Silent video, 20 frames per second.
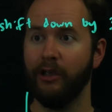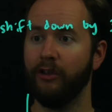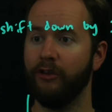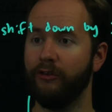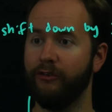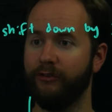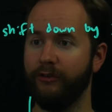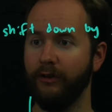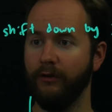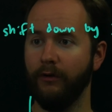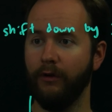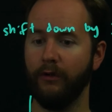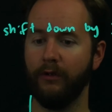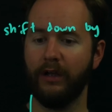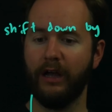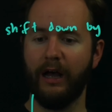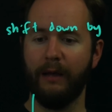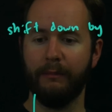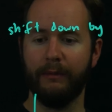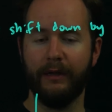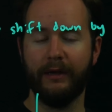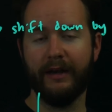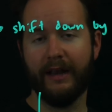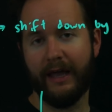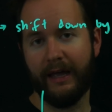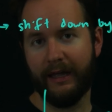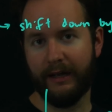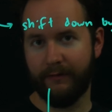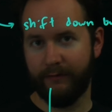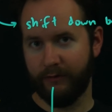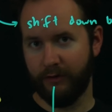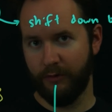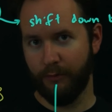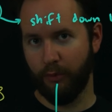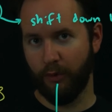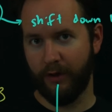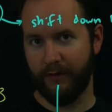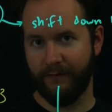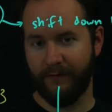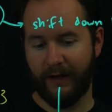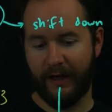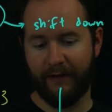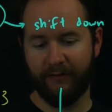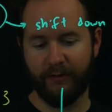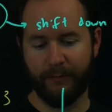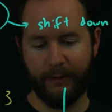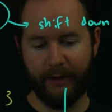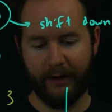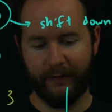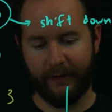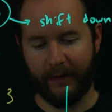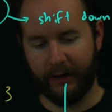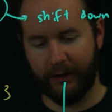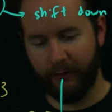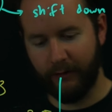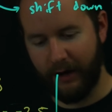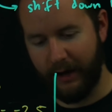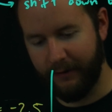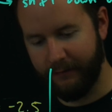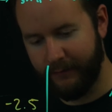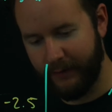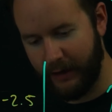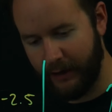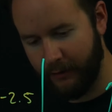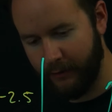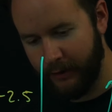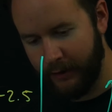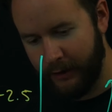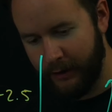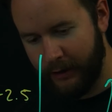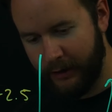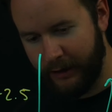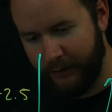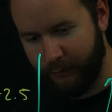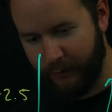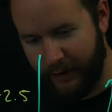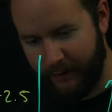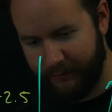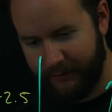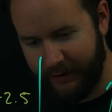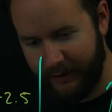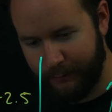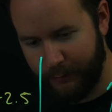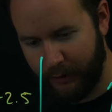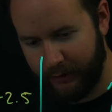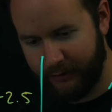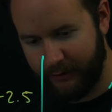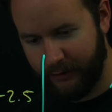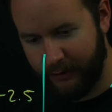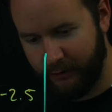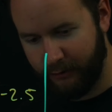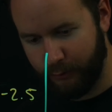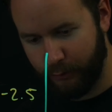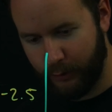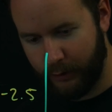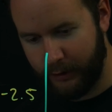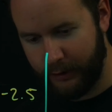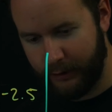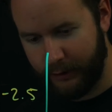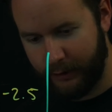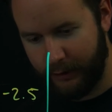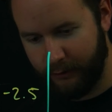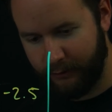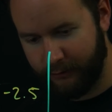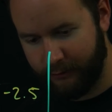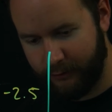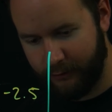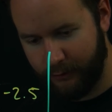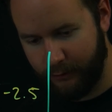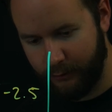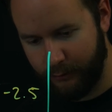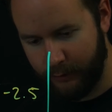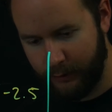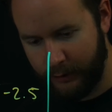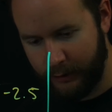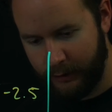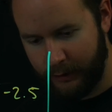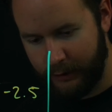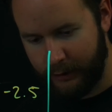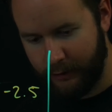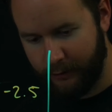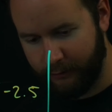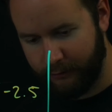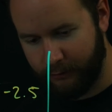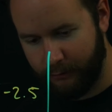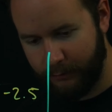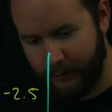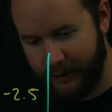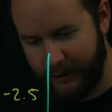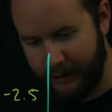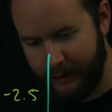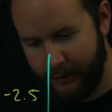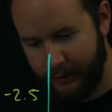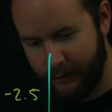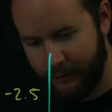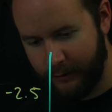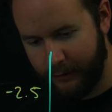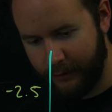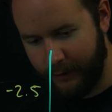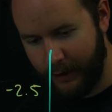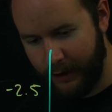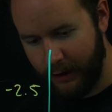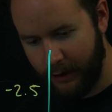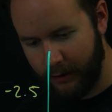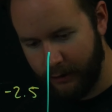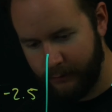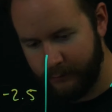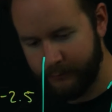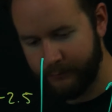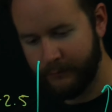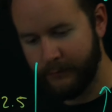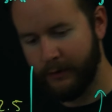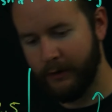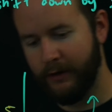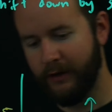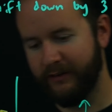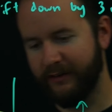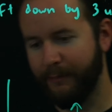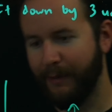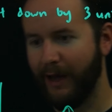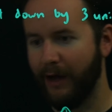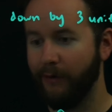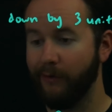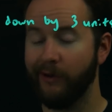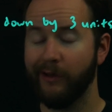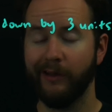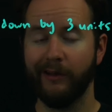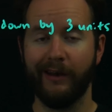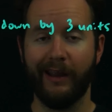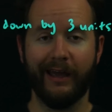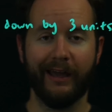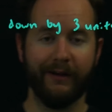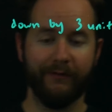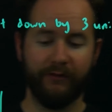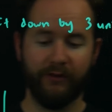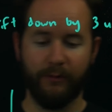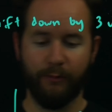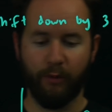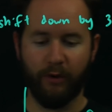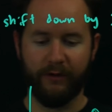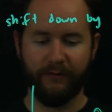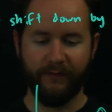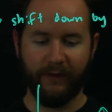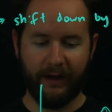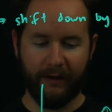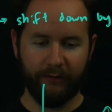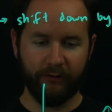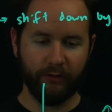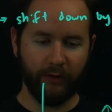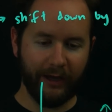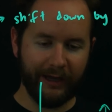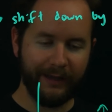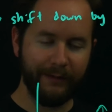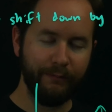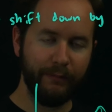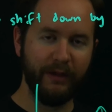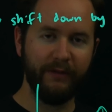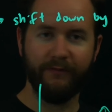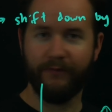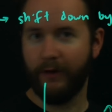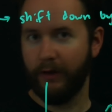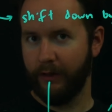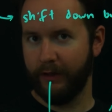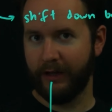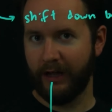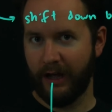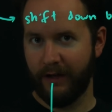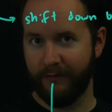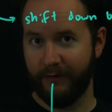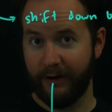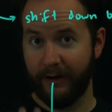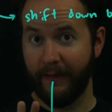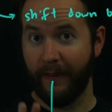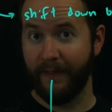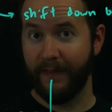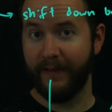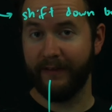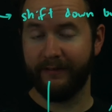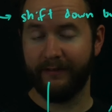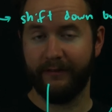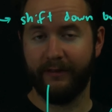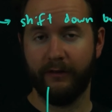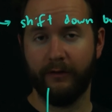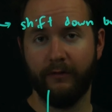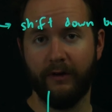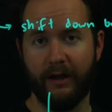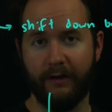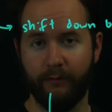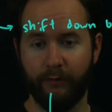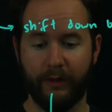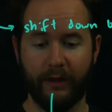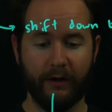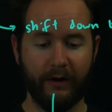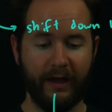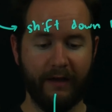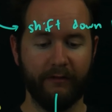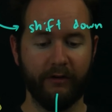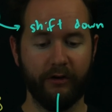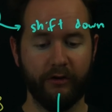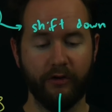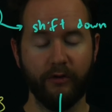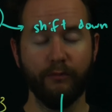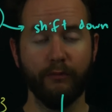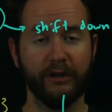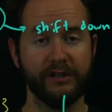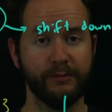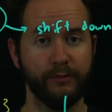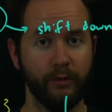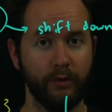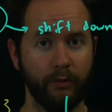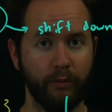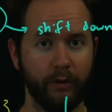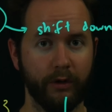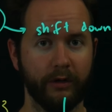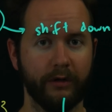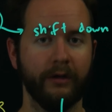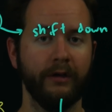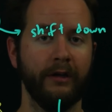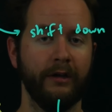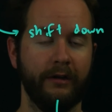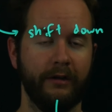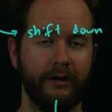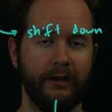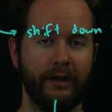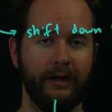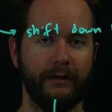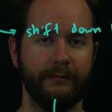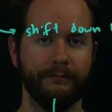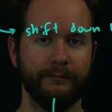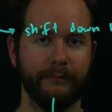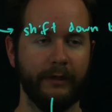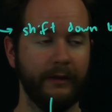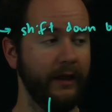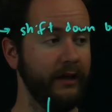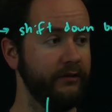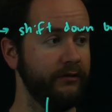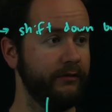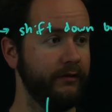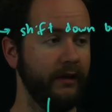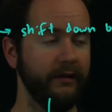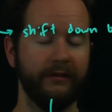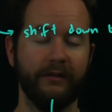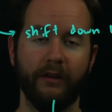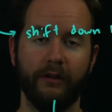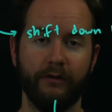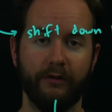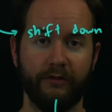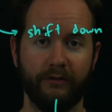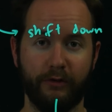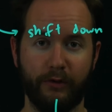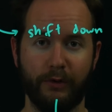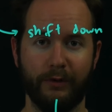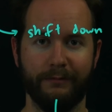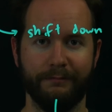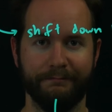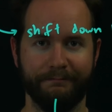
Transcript: 0, -2.5 to be on that graph. Now, if we have tick marks here, here's 1, here's 2, here's 3, there is about -2.5. So I can be fairly confident that this is the graph without having to do much more work. And that's all there is to it.